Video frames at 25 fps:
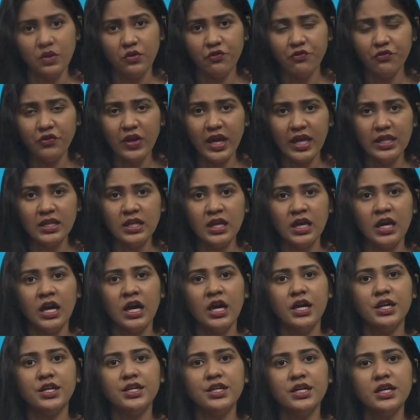When
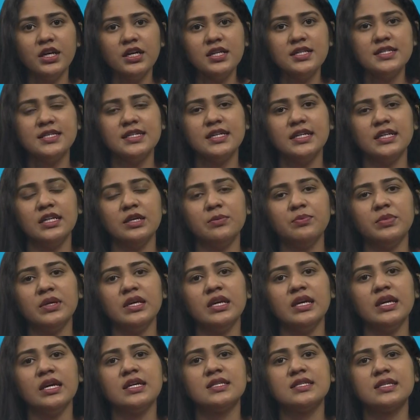real
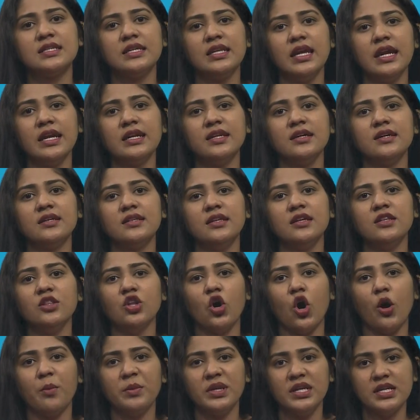GDP is greater than
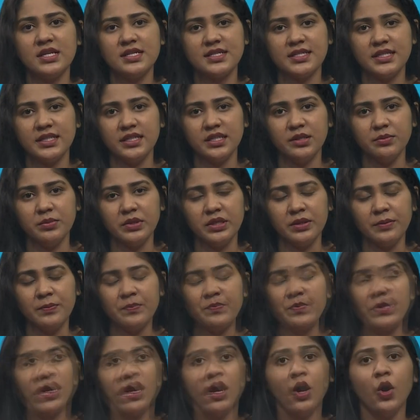nominal GDP.
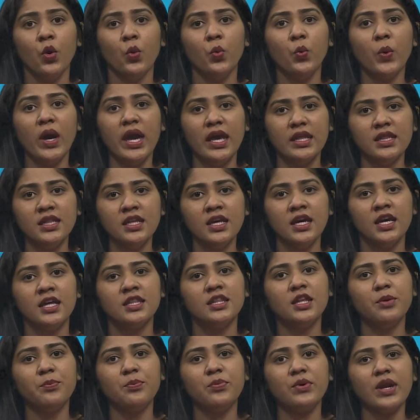When
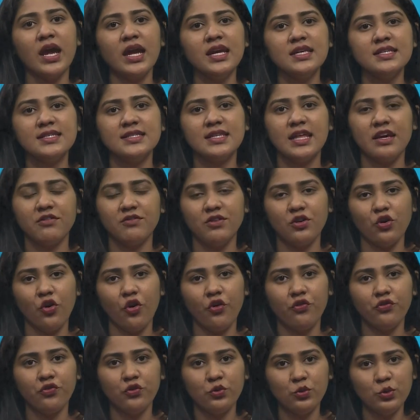the price level
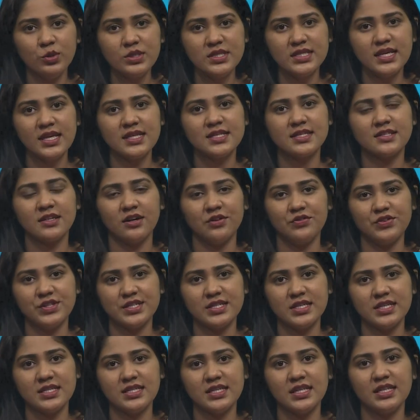of goods and
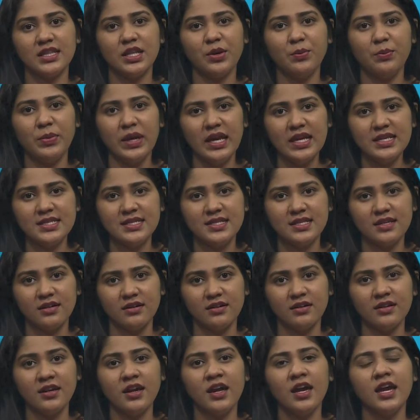services in the base
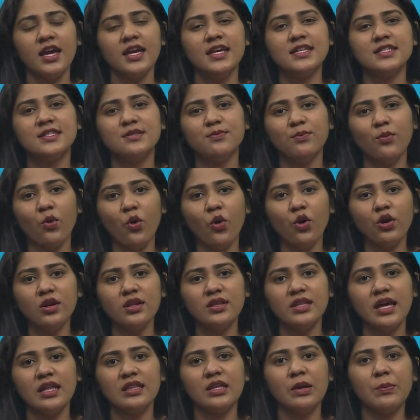year is more
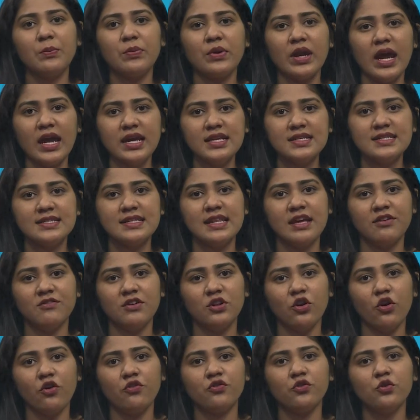than the price
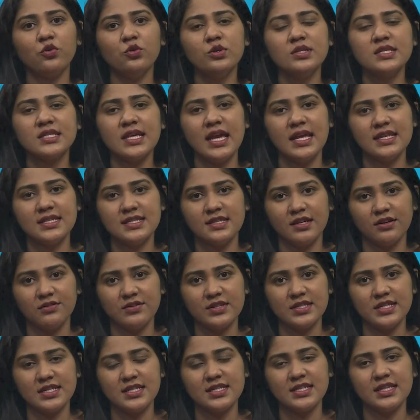level of goods and
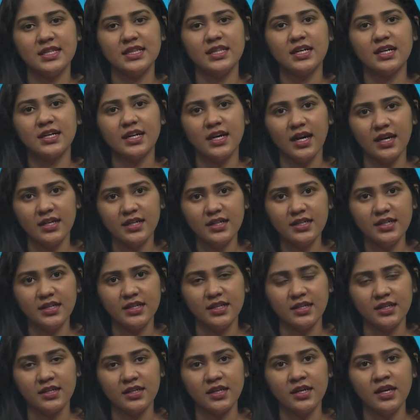services in the current
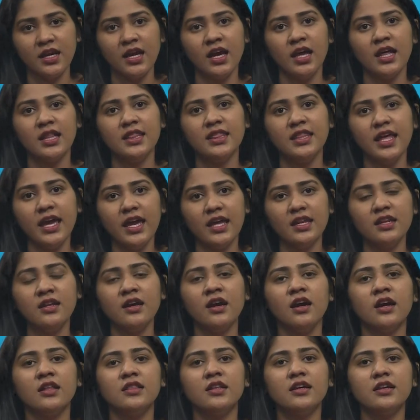year, then
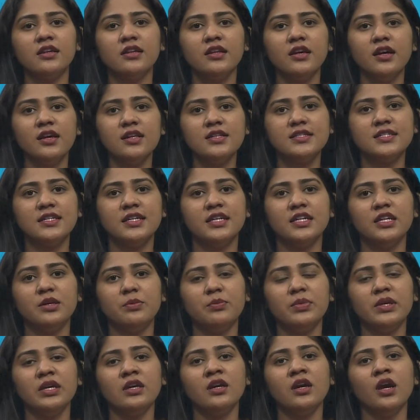the real
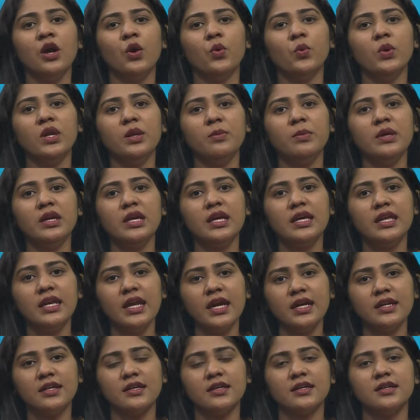GDP will be
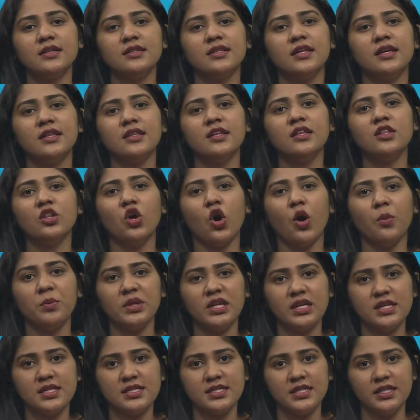greater than the
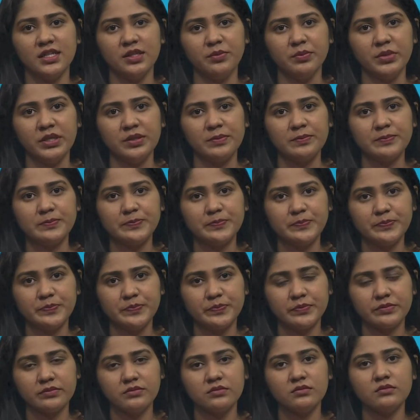nominal GDP.
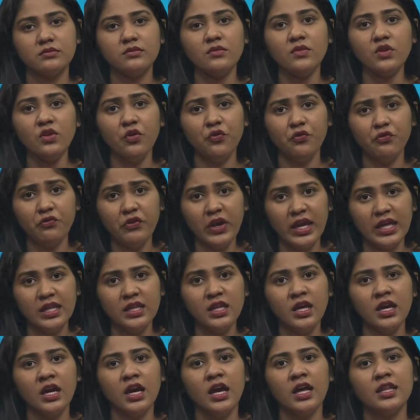
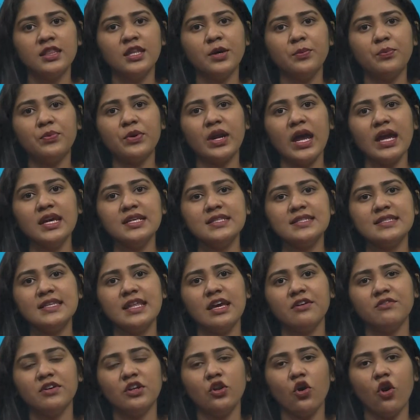When the price
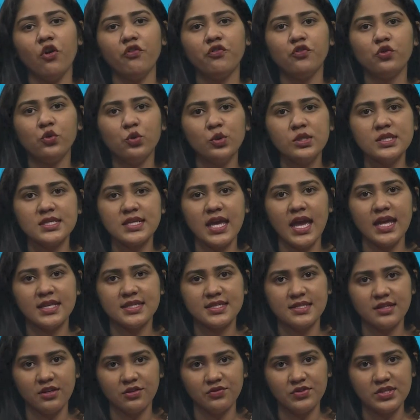level of goods
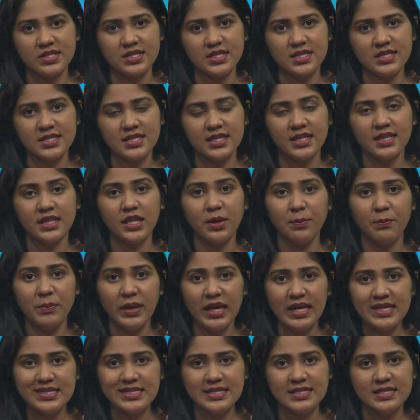and services in the
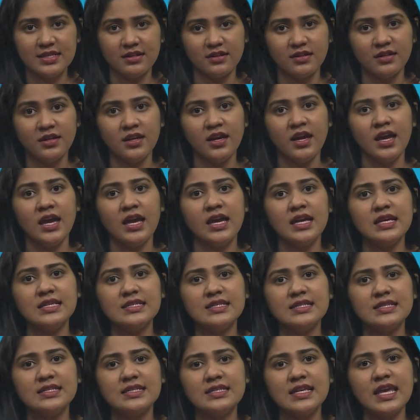base year
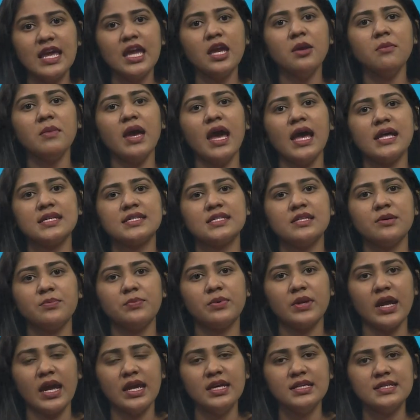is same as the
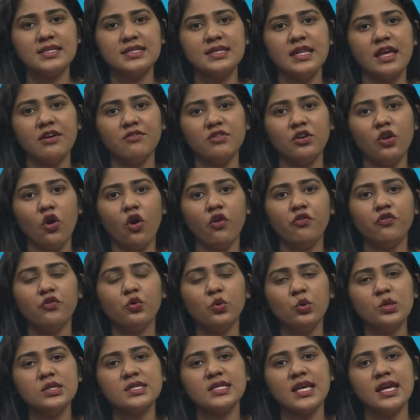price level of
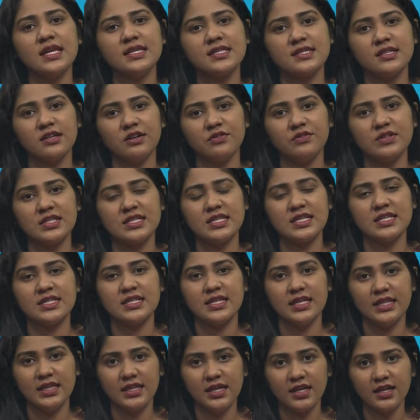goods and services
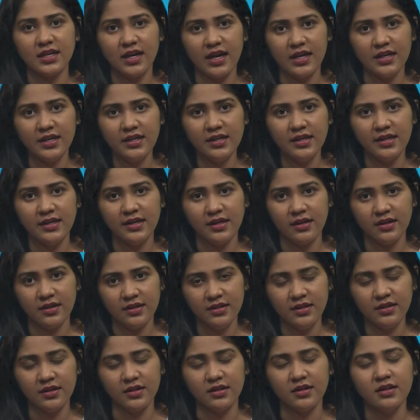in the current
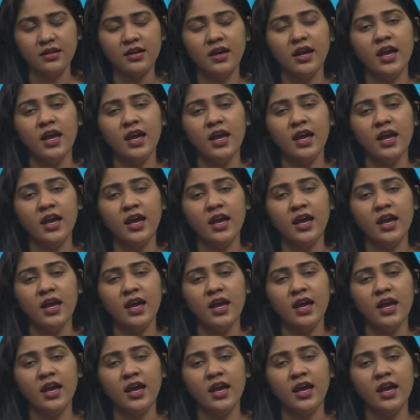year,